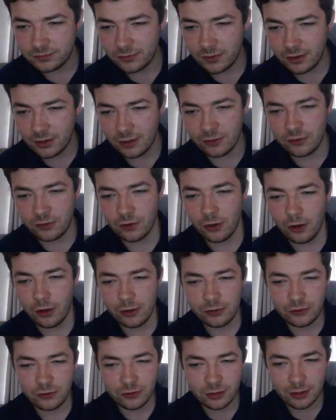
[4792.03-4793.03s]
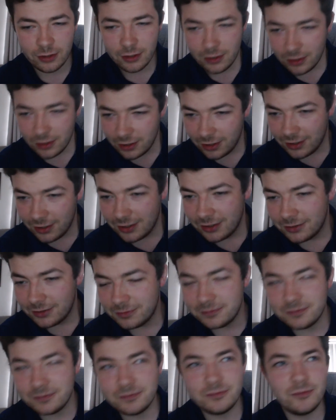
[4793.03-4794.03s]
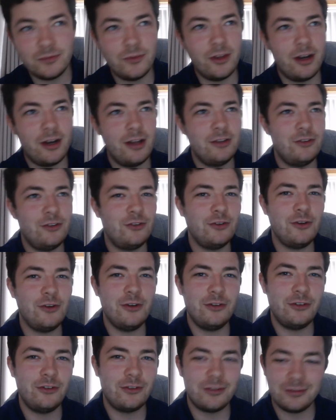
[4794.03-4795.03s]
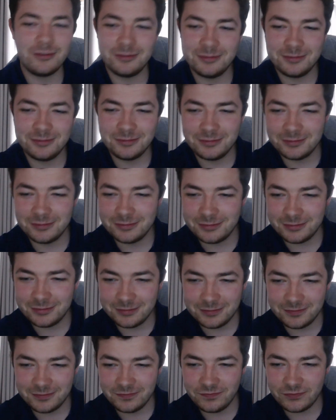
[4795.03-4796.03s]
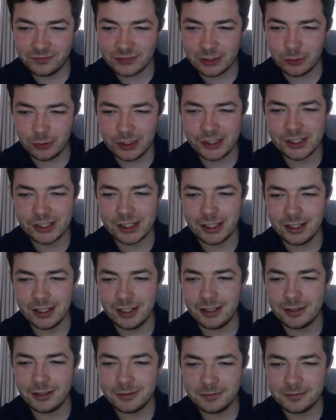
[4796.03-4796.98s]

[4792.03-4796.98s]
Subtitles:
The sauce. The red sauce. The whiskey.